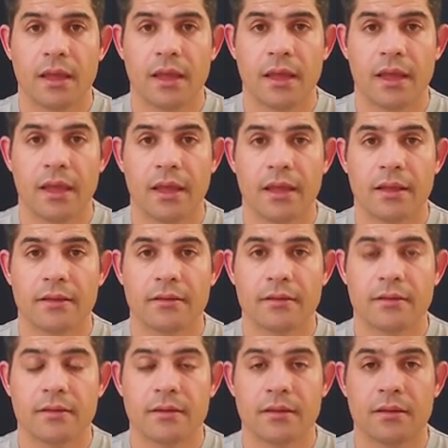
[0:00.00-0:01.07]

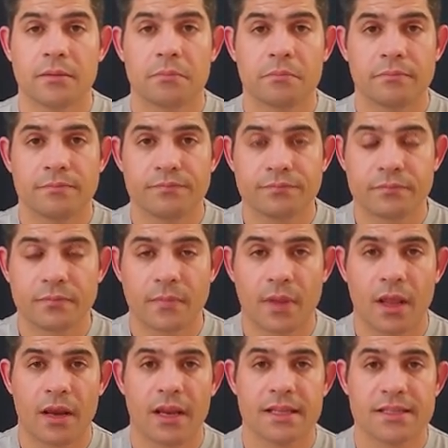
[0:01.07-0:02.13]
And
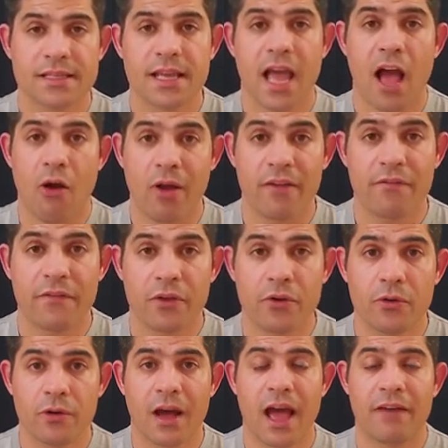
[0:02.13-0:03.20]
let's see how I
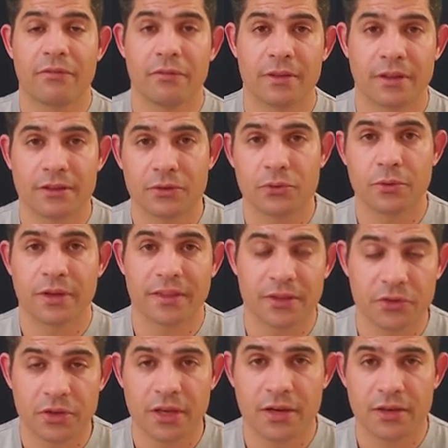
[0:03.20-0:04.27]
feel during the
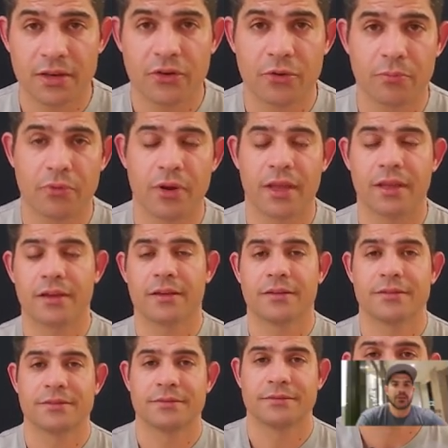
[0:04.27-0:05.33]
dinner break.
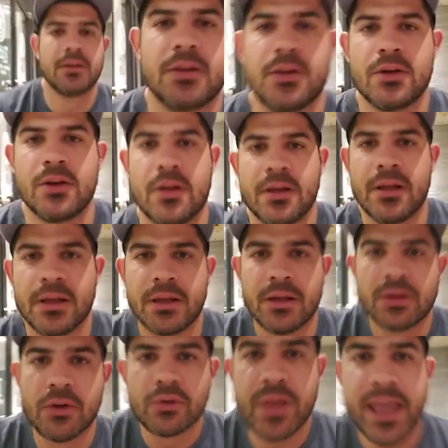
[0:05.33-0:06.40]

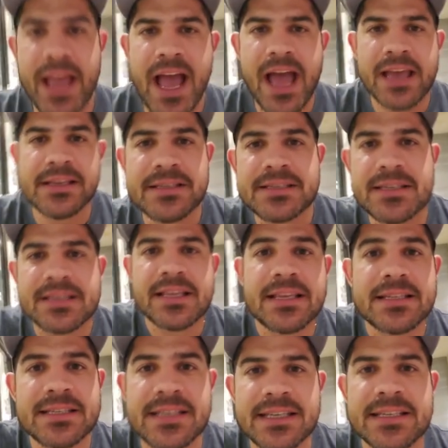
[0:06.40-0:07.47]
Okay guys,
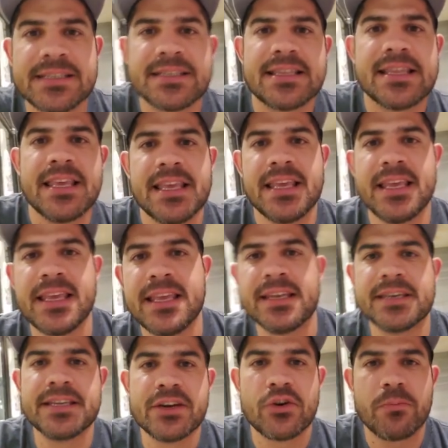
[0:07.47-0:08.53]
this is the
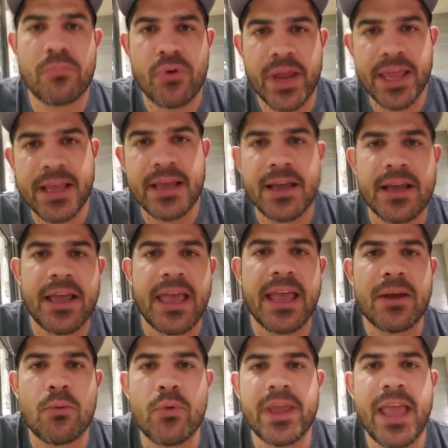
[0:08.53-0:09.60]
dinner break,
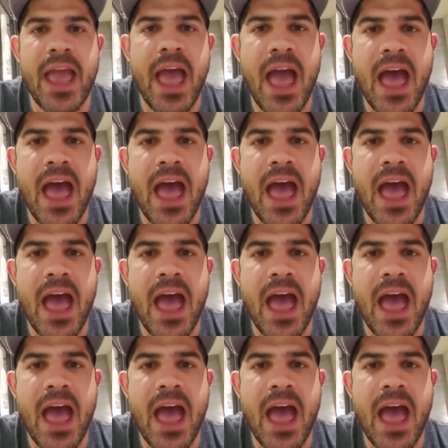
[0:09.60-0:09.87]
and we